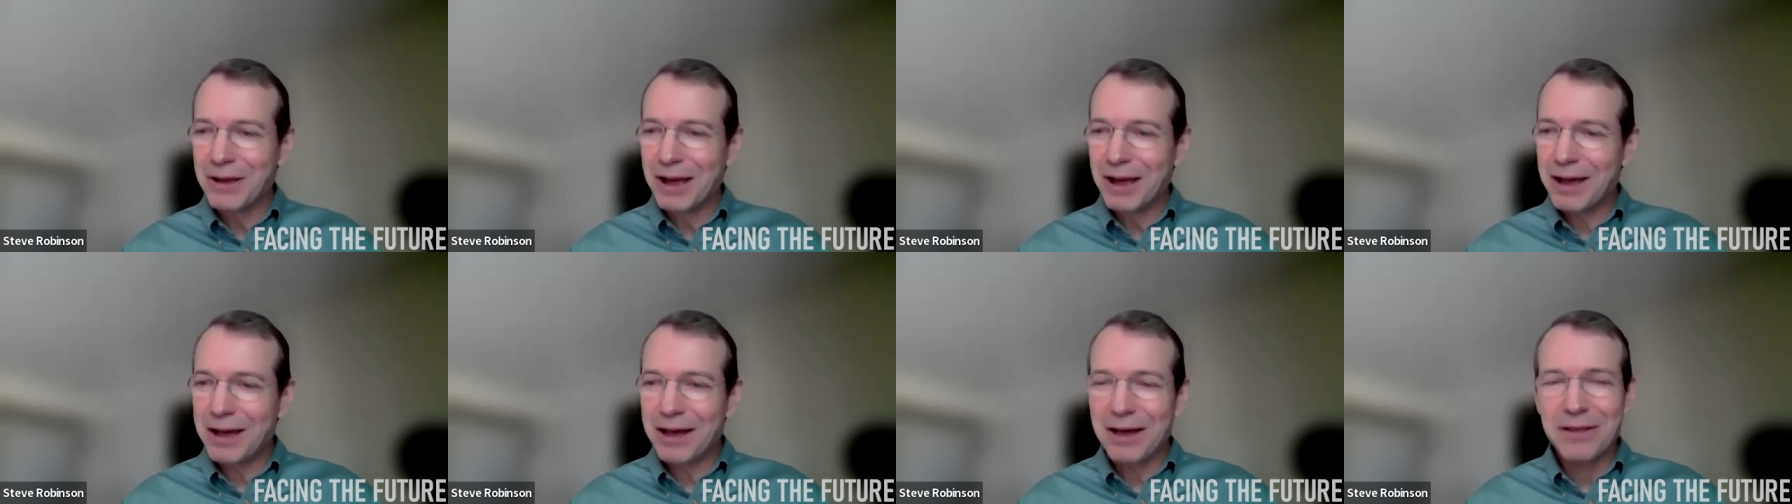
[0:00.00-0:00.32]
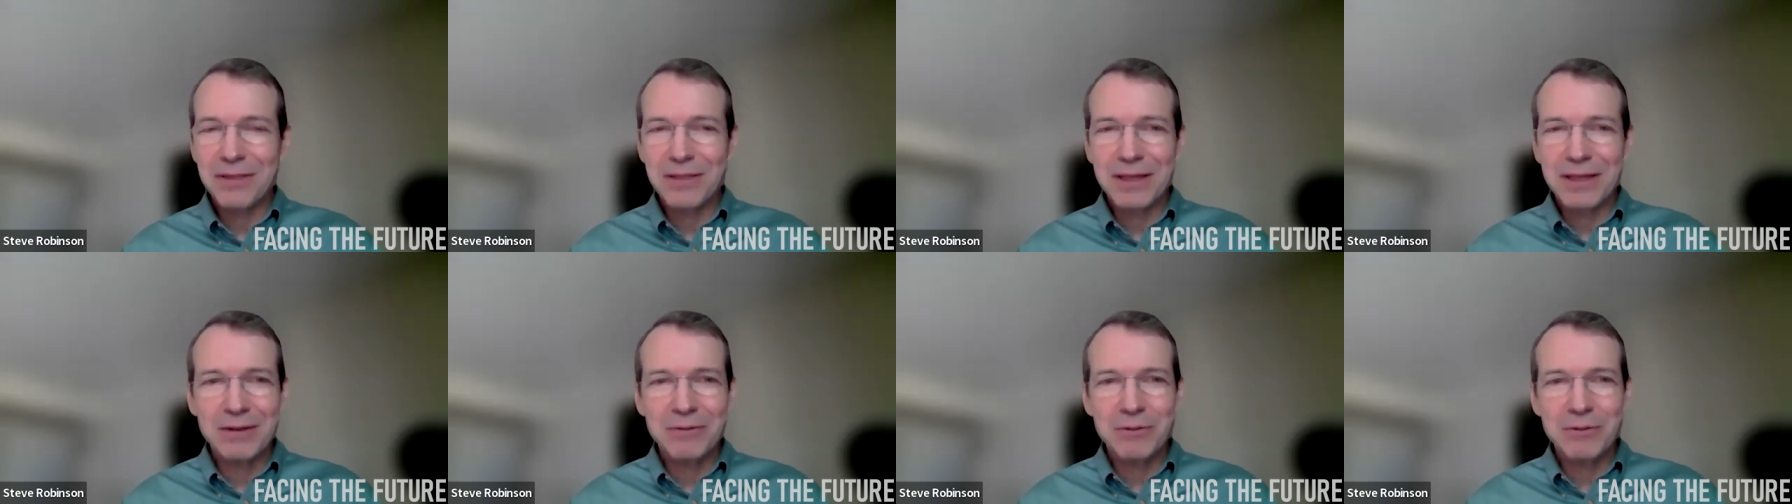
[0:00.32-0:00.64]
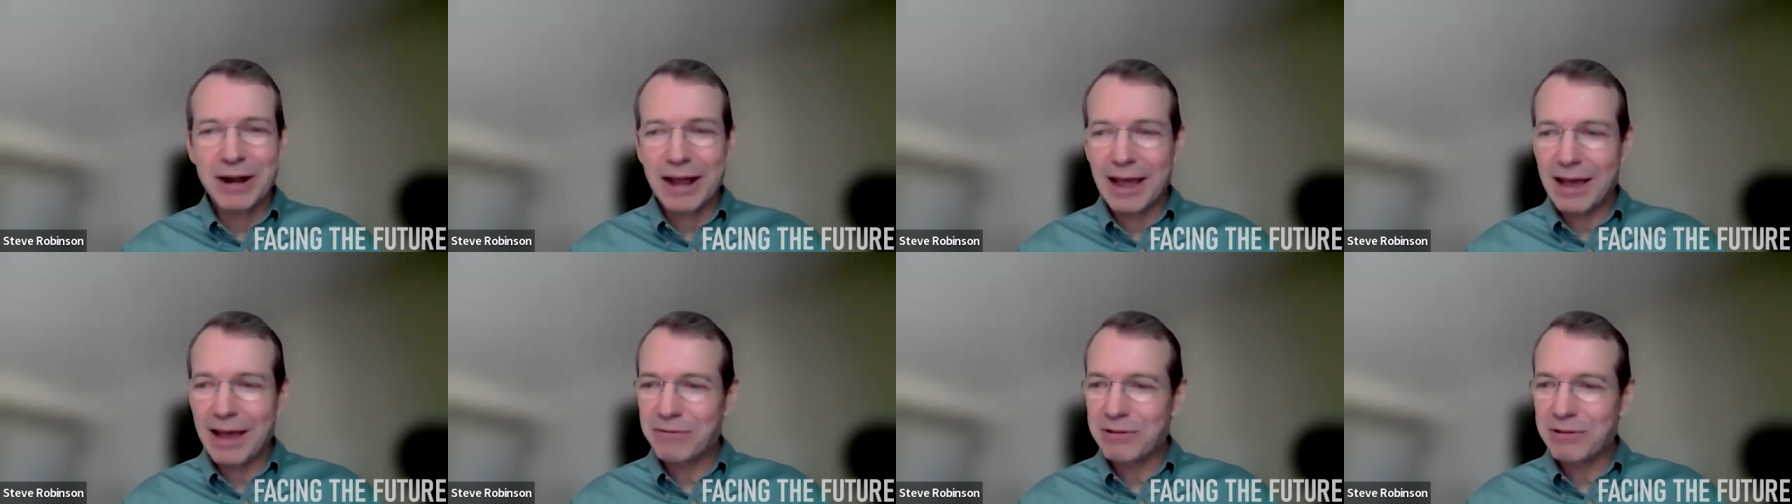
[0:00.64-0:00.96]
uh, they
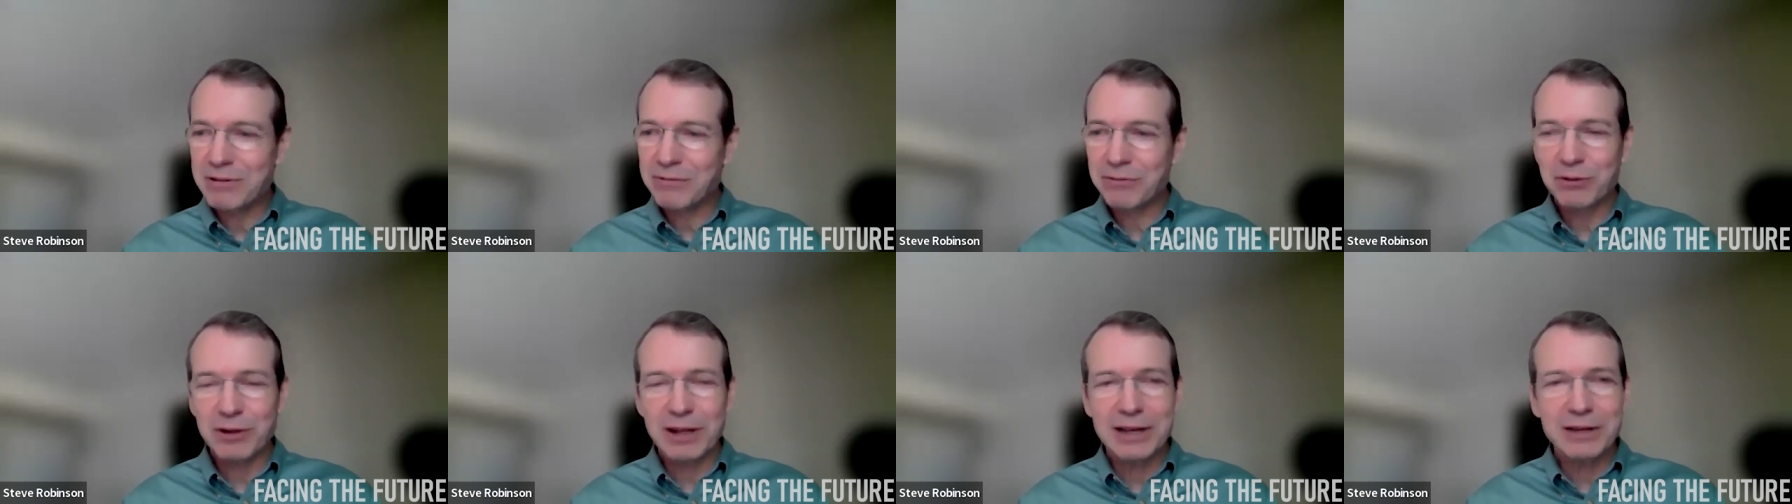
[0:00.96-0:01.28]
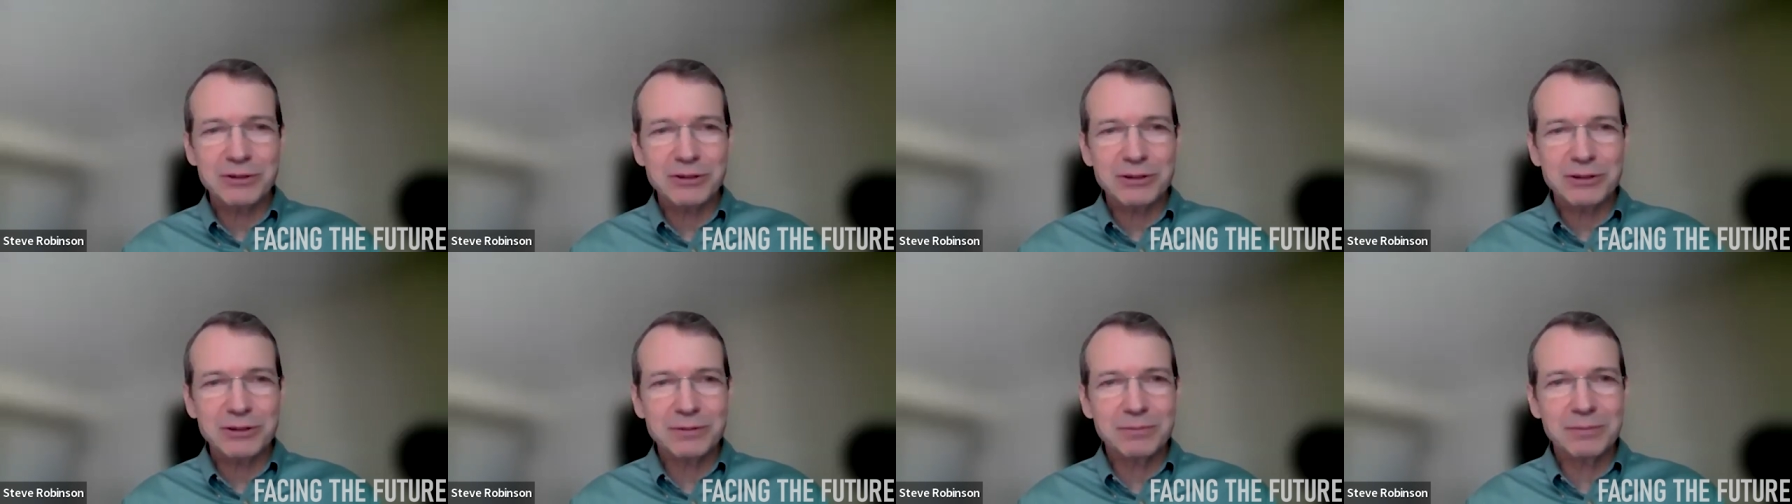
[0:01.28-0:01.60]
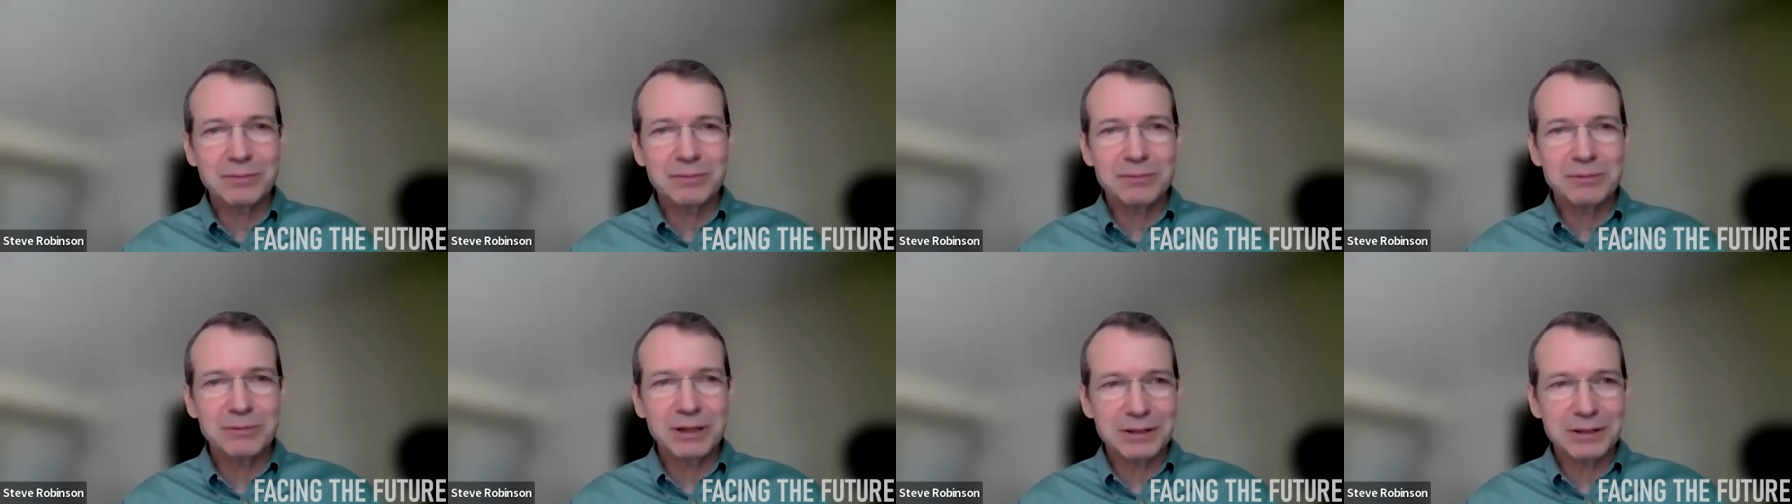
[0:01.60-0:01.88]
would have inflation